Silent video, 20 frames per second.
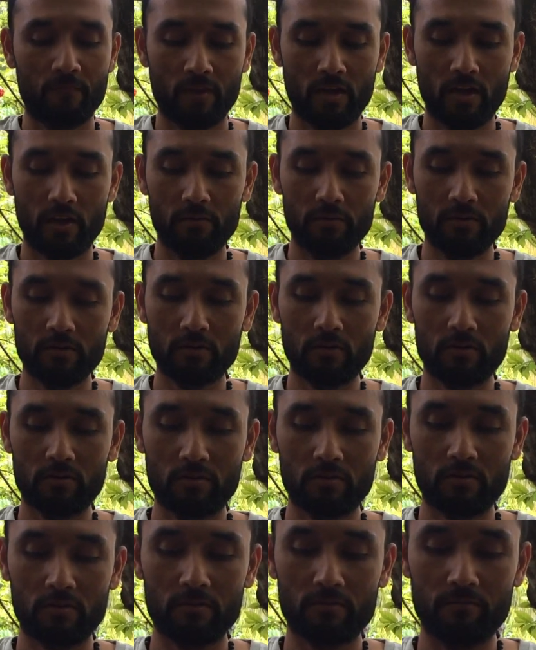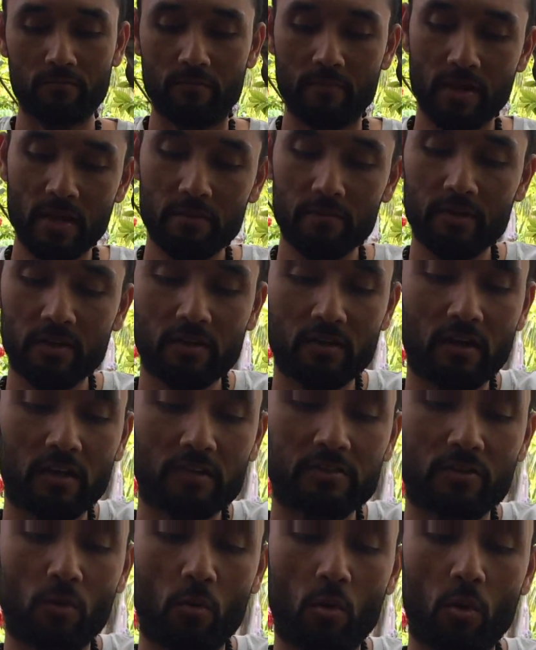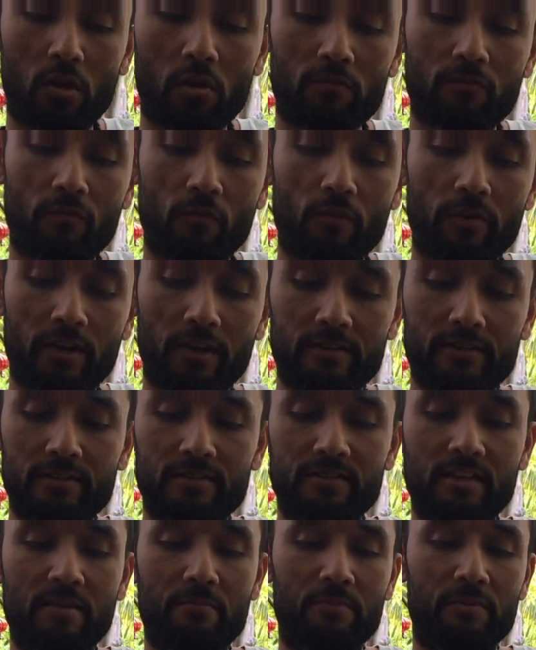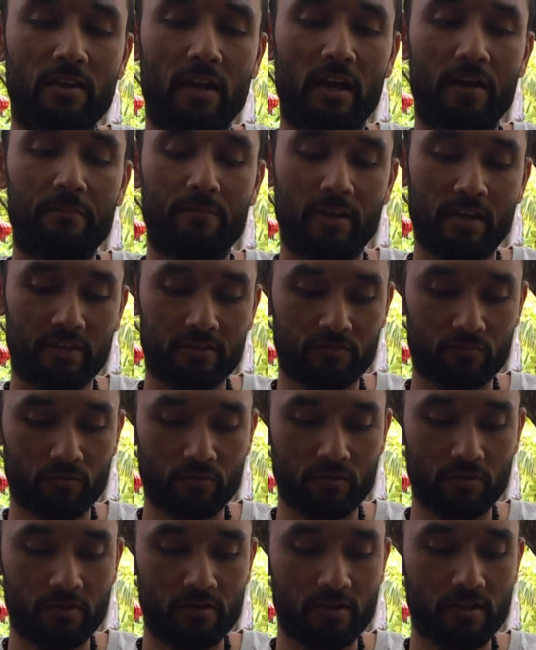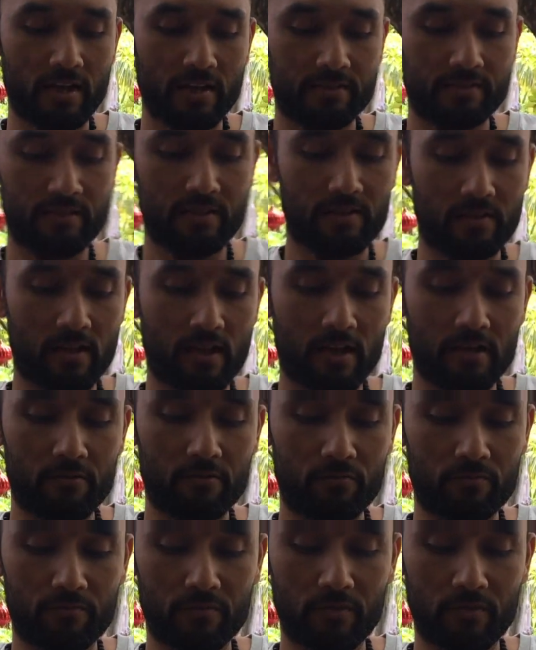I will maybe cut all four at the same time next one next in line